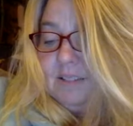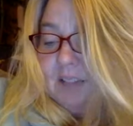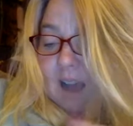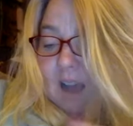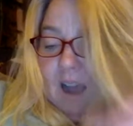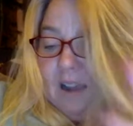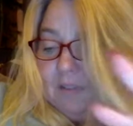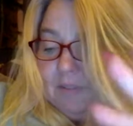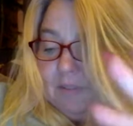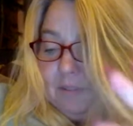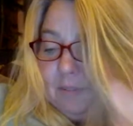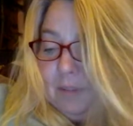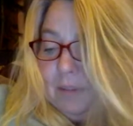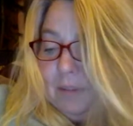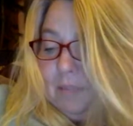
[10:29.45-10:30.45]
God
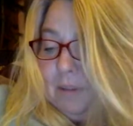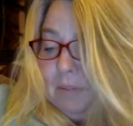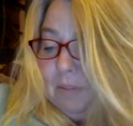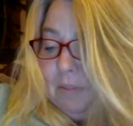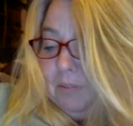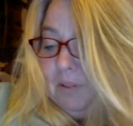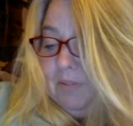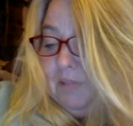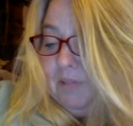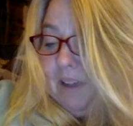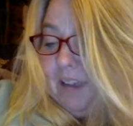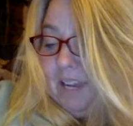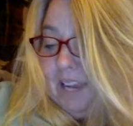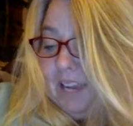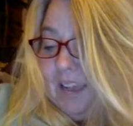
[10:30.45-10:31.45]
forbid people would
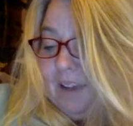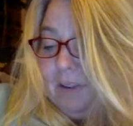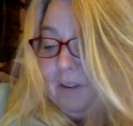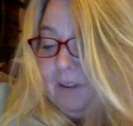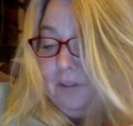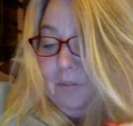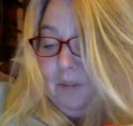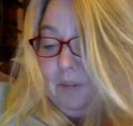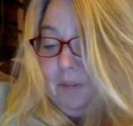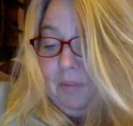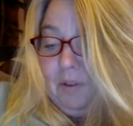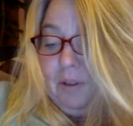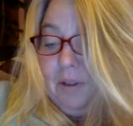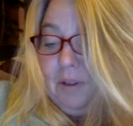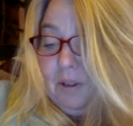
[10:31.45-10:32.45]
find out who we
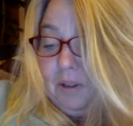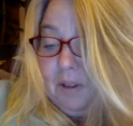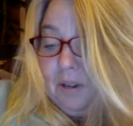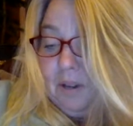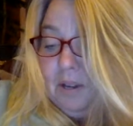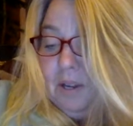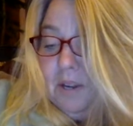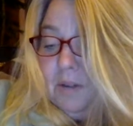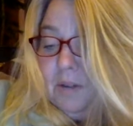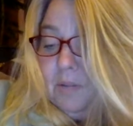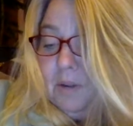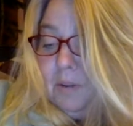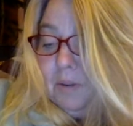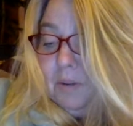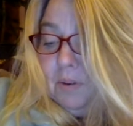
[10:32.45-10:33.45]
were.
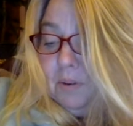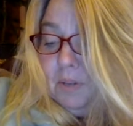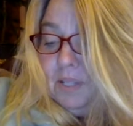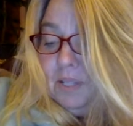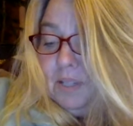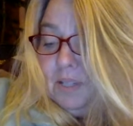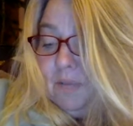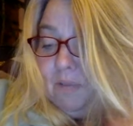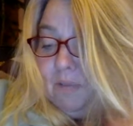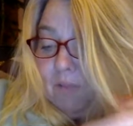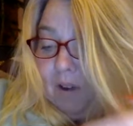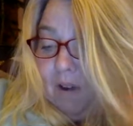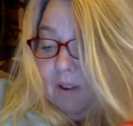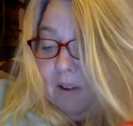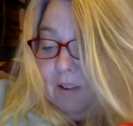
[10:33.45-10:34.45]
We were going to
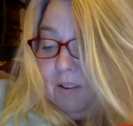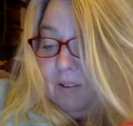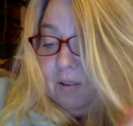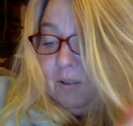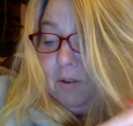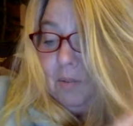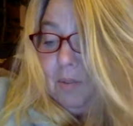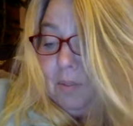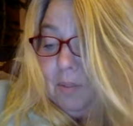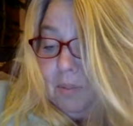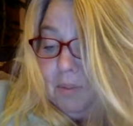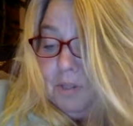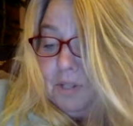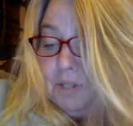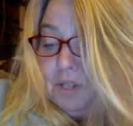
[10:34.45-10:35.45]
fall or be
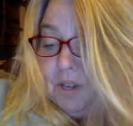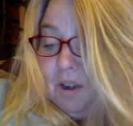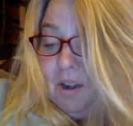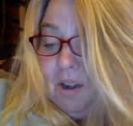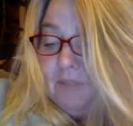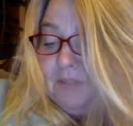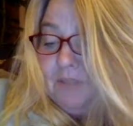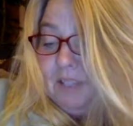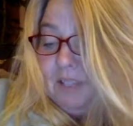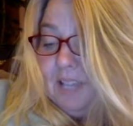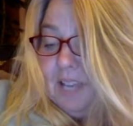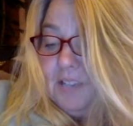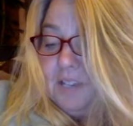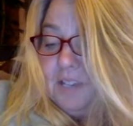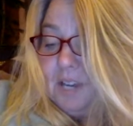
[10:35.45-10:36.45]
pushed off the
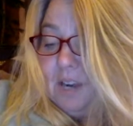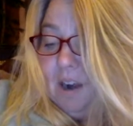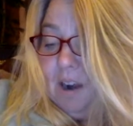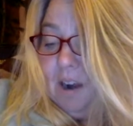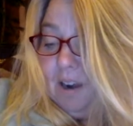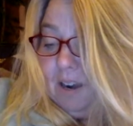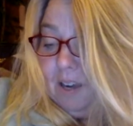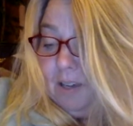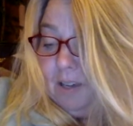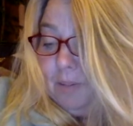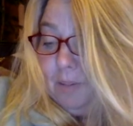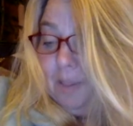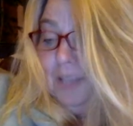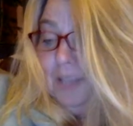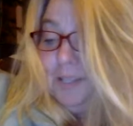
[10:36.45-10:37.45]
ledge, and our
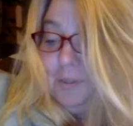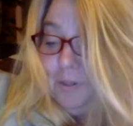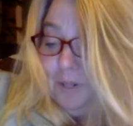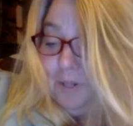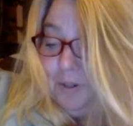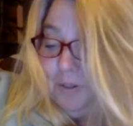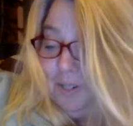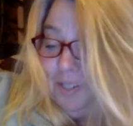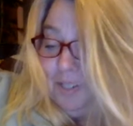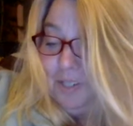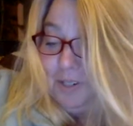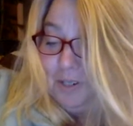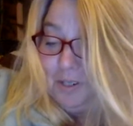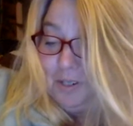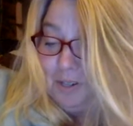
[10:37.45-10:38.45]
underpants were going
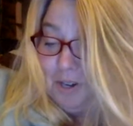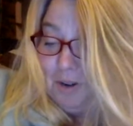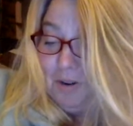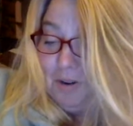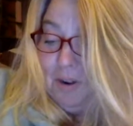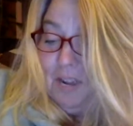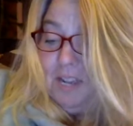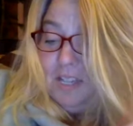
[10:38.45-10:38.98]
to show.